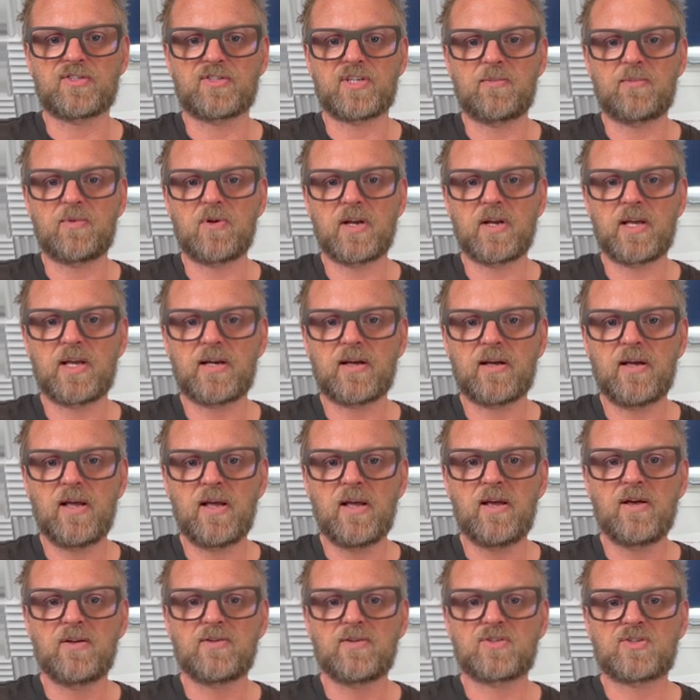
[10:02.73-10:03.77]
simulator.
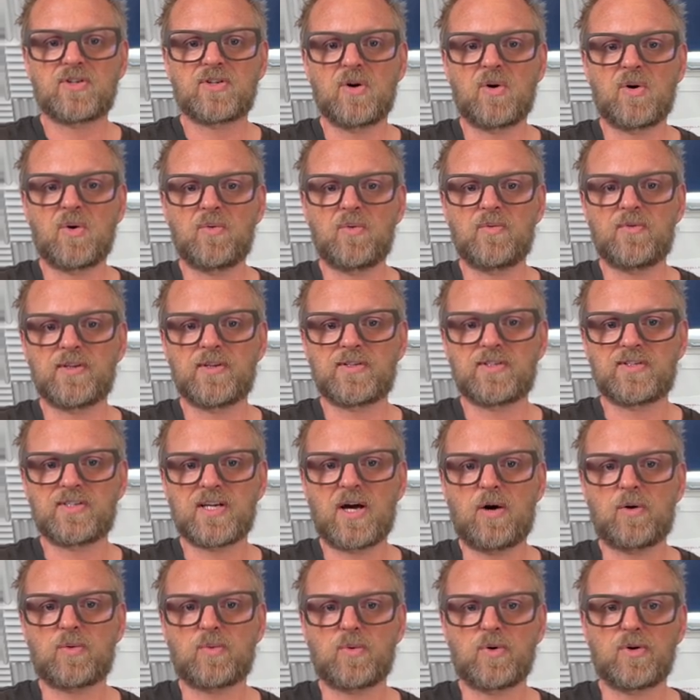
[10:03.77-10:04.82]
So this is
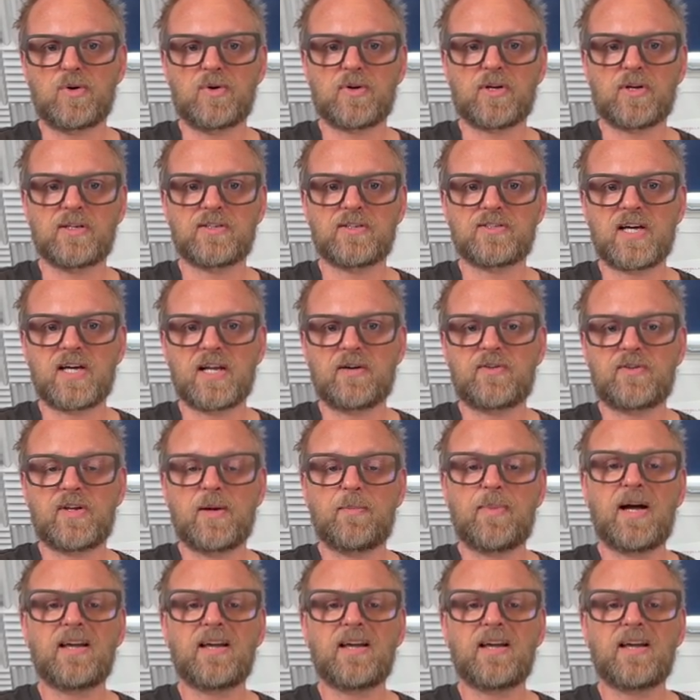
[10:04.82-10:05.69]
how it will look inside of here.